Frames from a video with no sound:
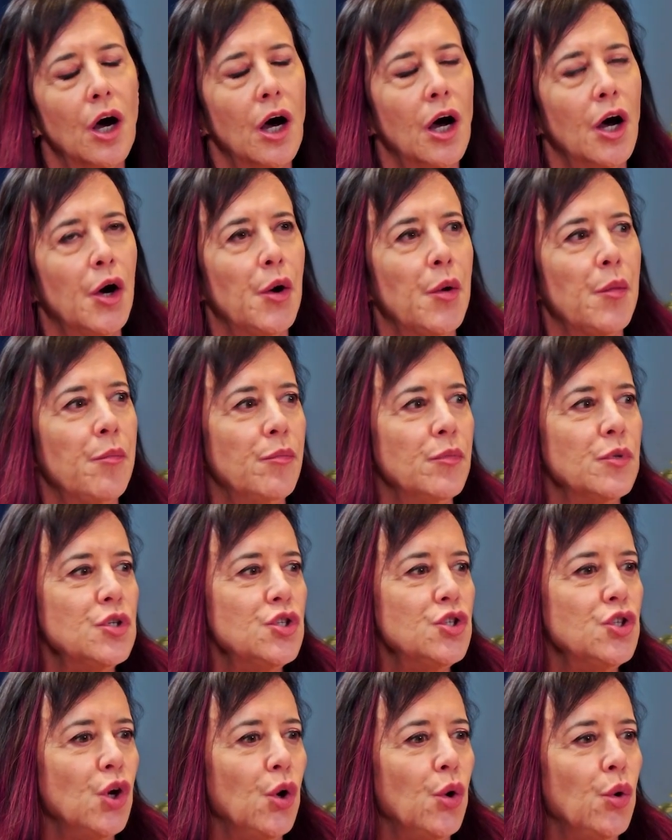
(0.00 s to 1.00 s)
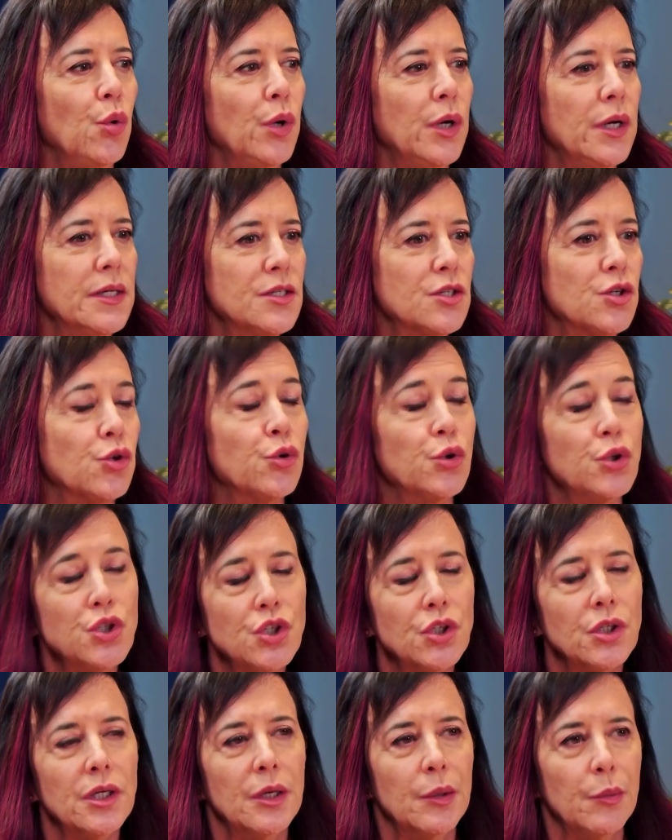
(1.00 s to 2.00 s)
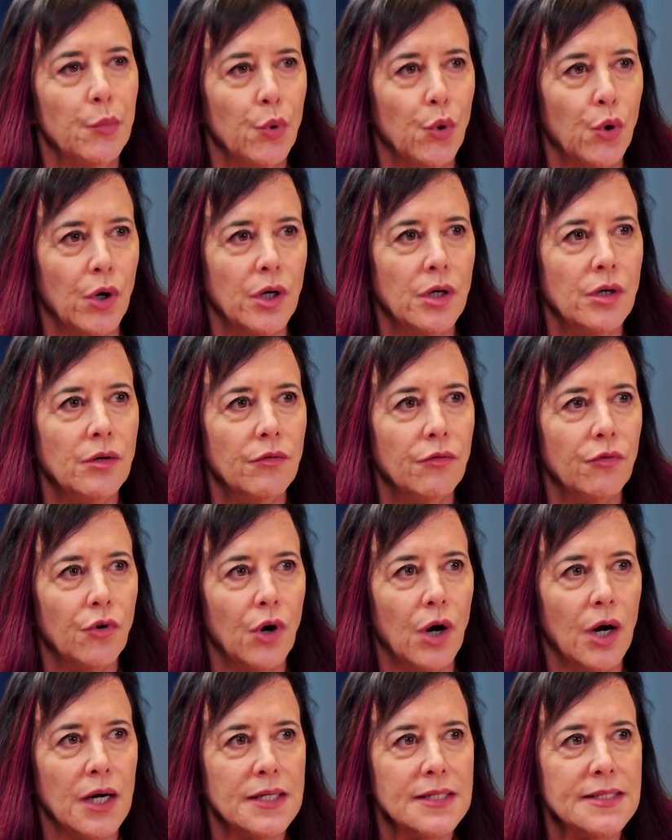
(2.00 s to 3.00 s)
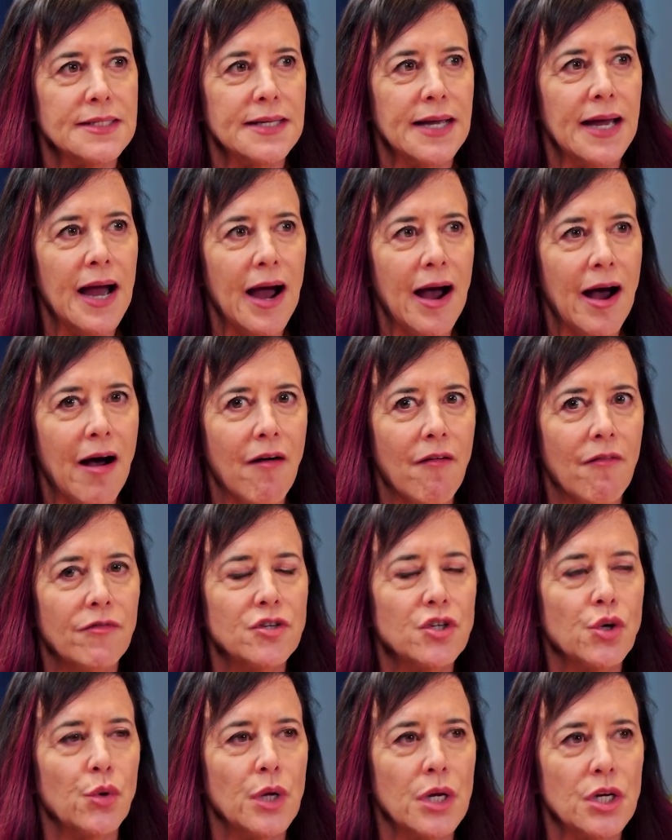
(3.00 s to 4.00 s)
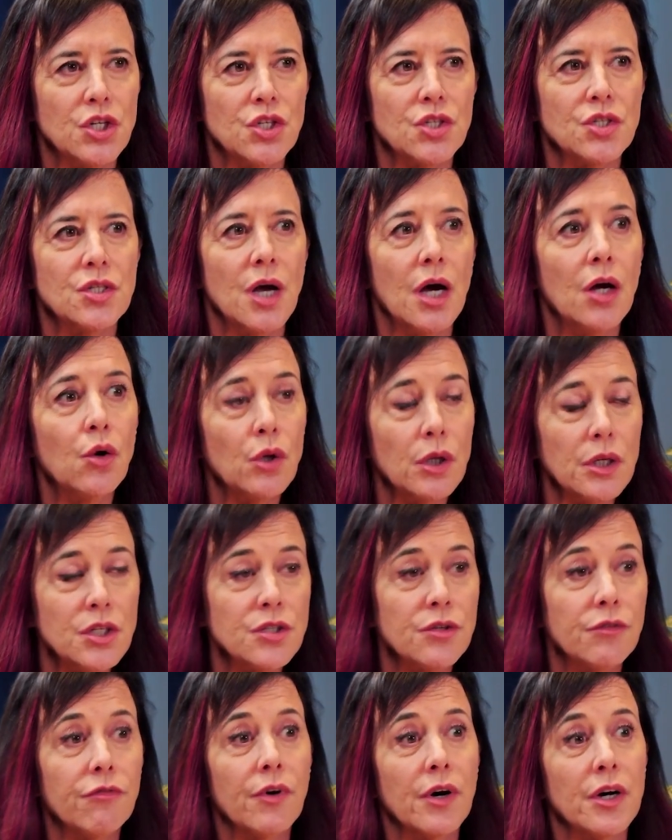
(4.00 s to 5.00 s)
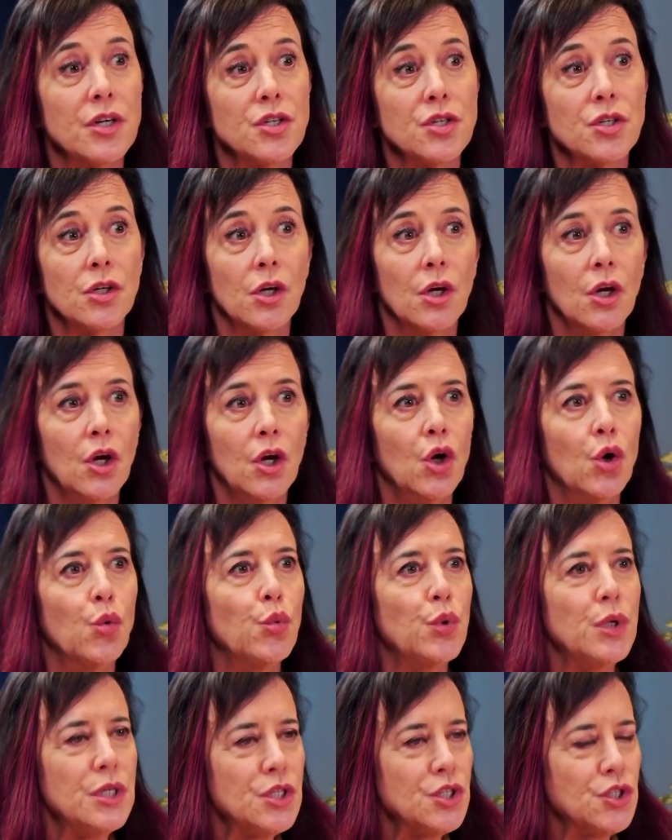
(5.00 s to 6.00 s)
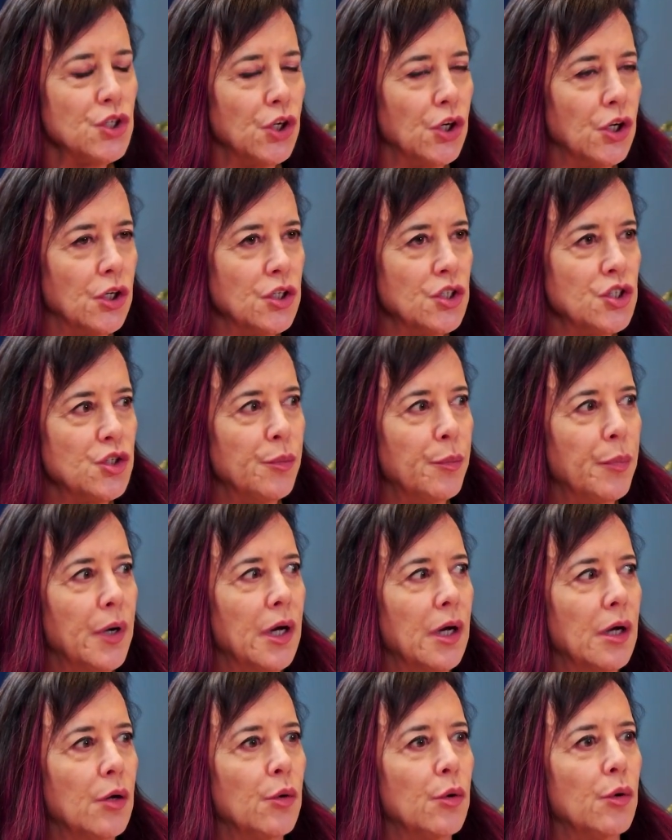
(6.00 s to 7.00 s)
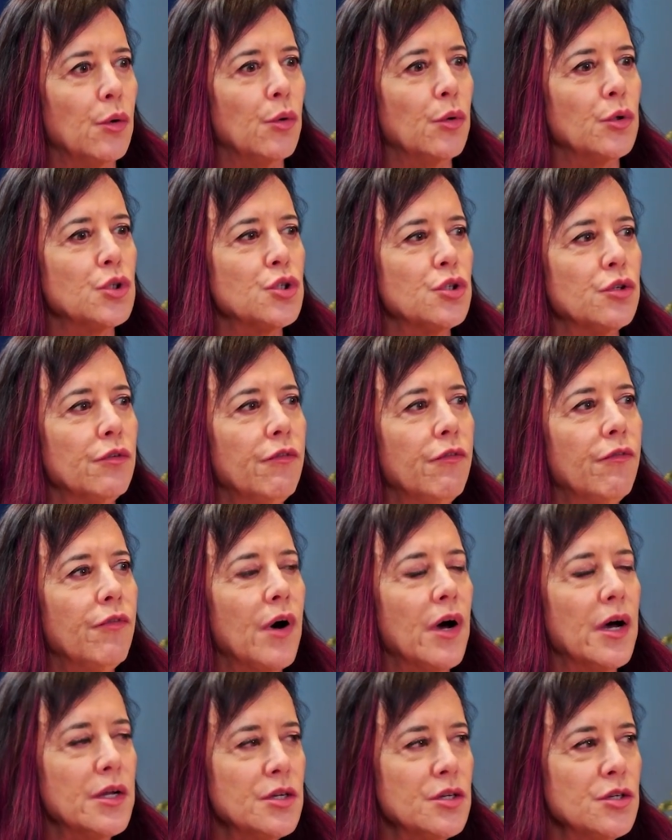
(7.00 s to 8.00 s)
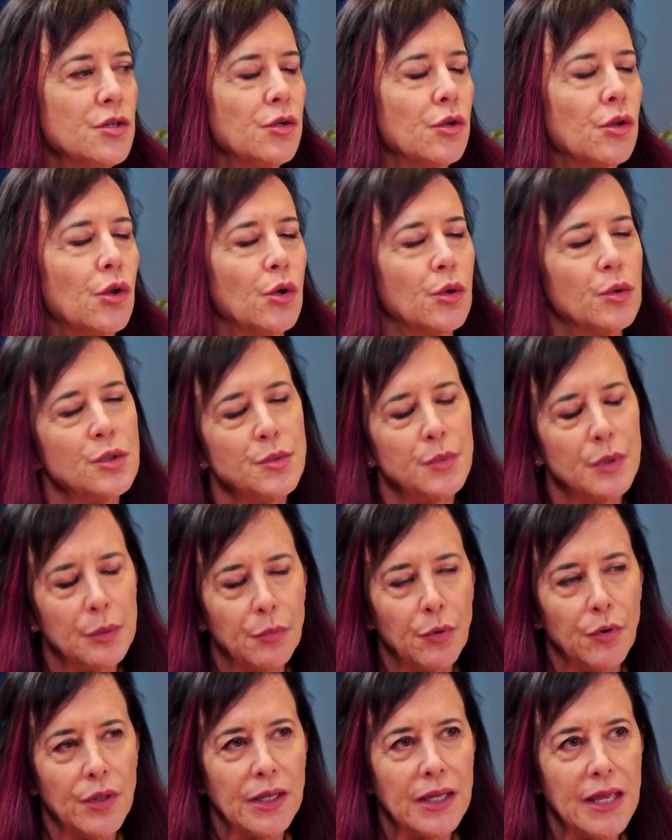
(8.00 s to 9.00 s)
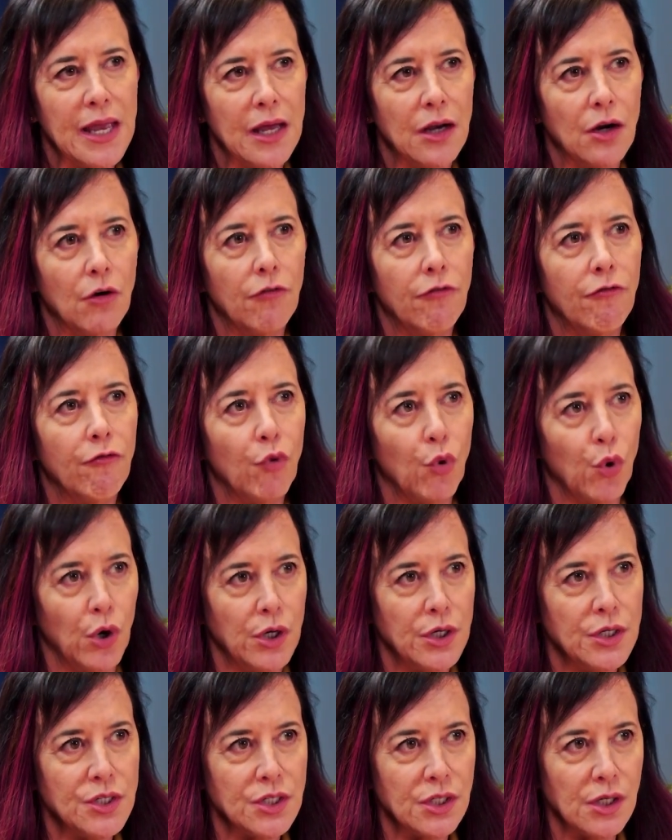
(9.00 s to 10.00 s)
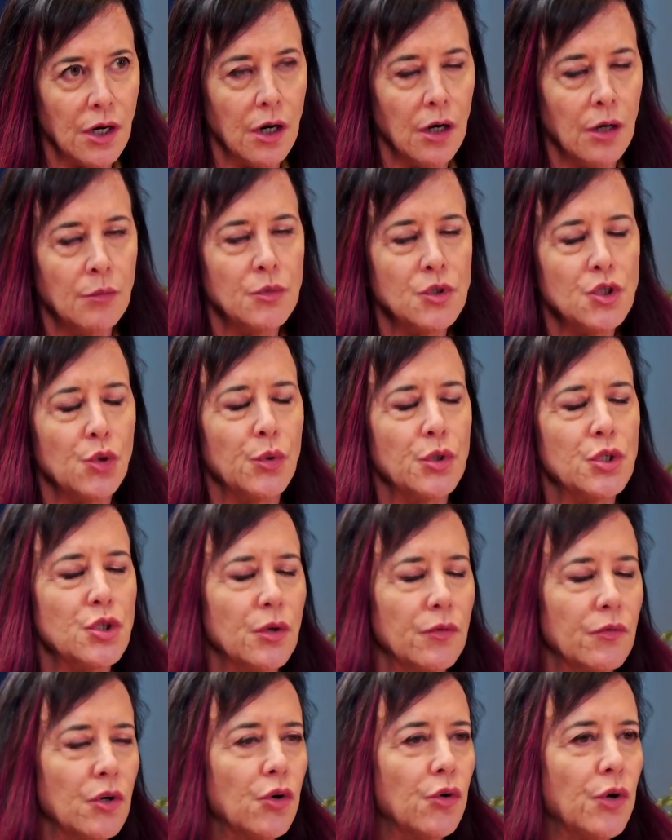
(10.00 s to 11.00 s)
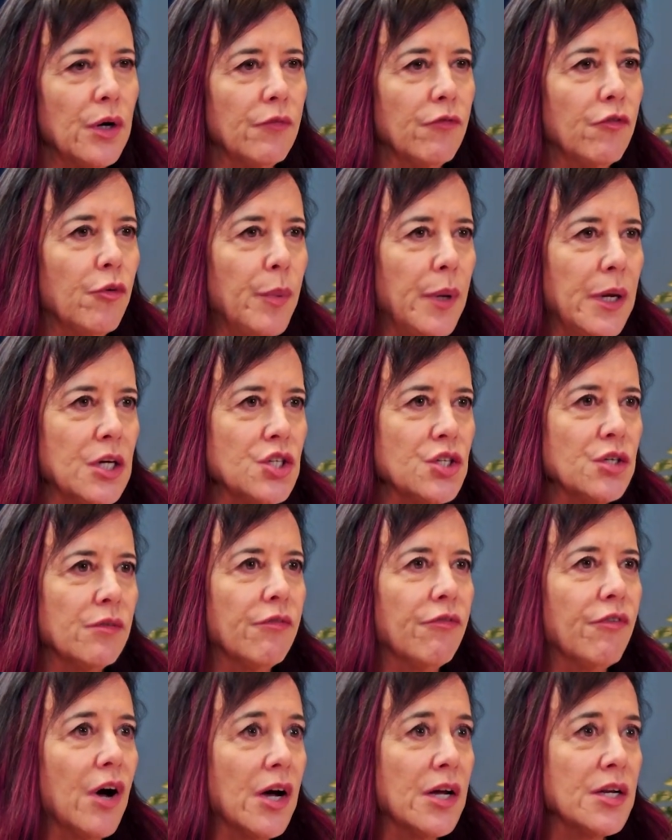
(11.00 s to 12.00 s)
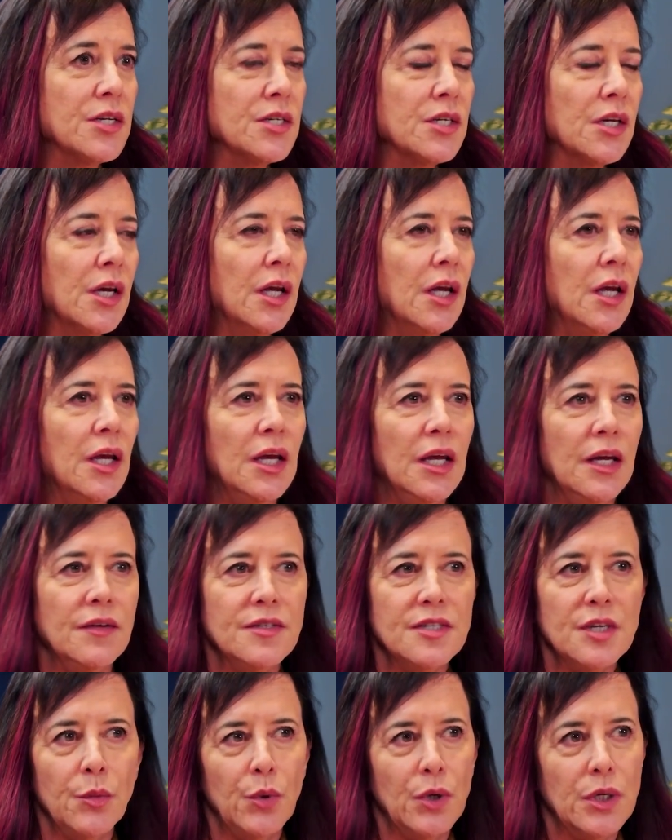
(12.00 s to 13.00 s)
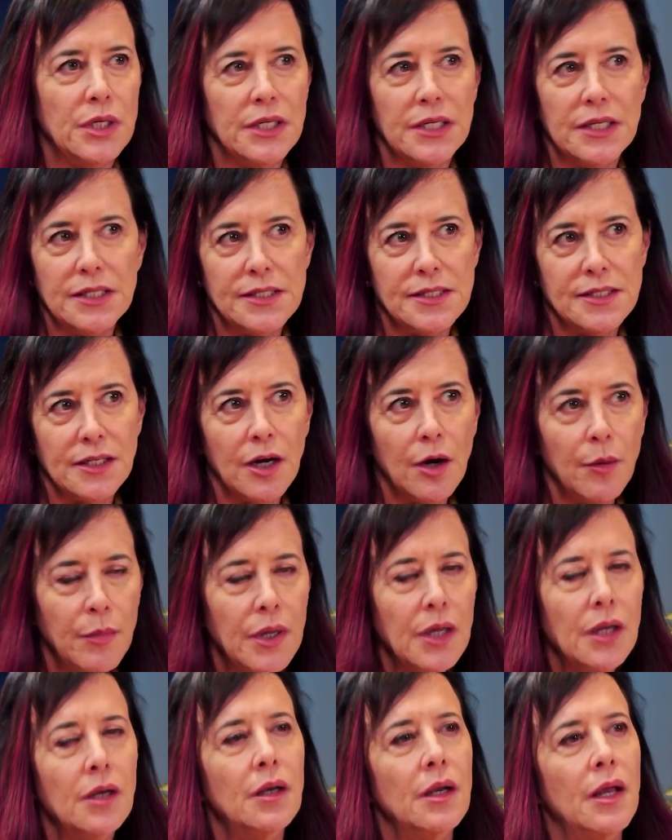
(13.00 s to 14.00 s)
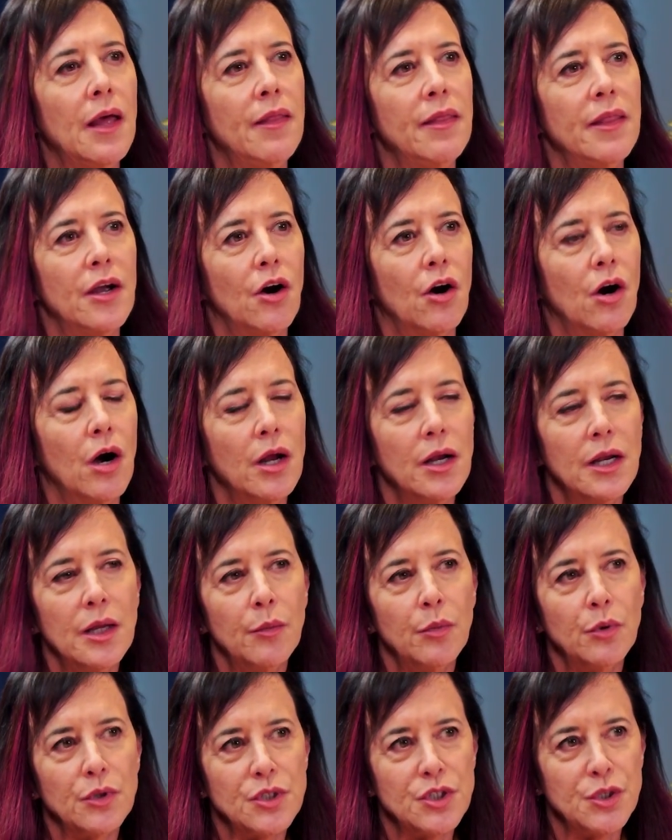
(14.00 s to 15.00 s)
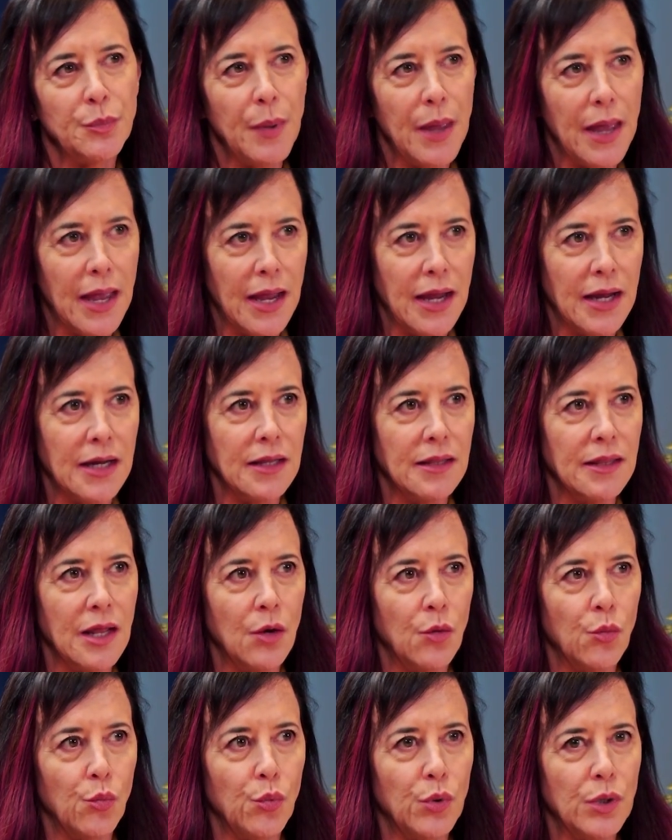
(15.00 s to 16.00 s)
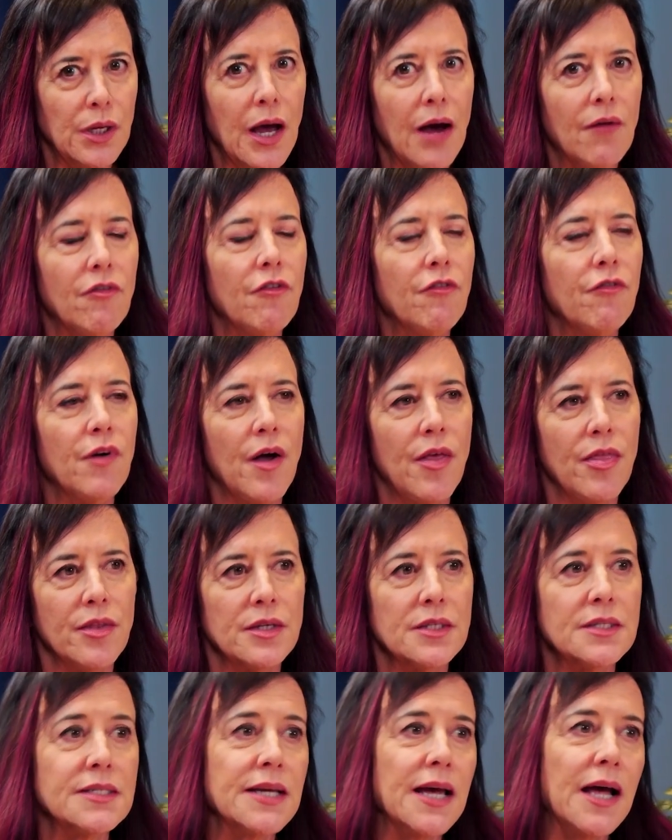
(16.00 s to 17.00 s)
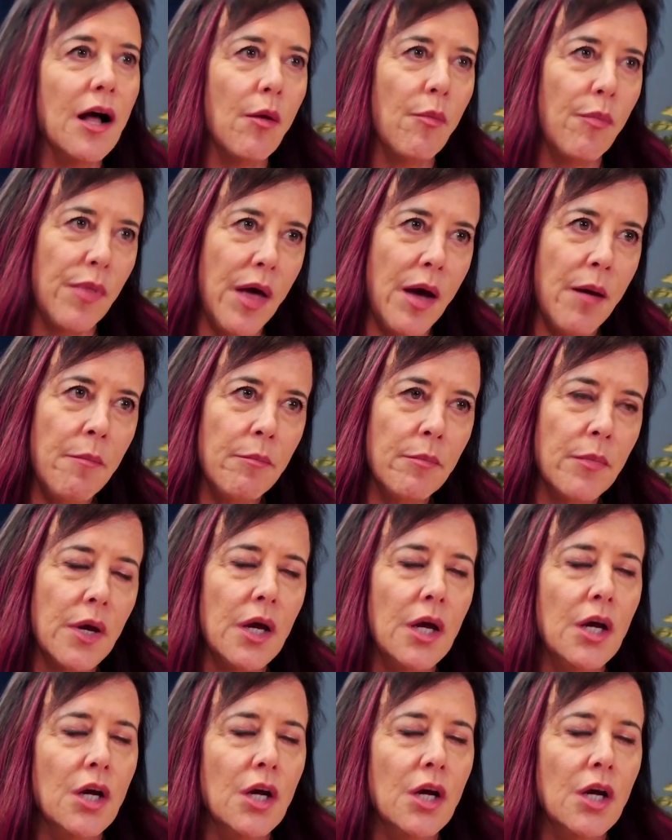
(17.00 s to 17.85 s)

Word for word: Um, so it's crucially important for us to have donations, not only to fund research, but to fund those people that can't afford to come. So we do have a grateful patient fund. If someone needs to come in and they are unable to pay, then we have a fund to help them.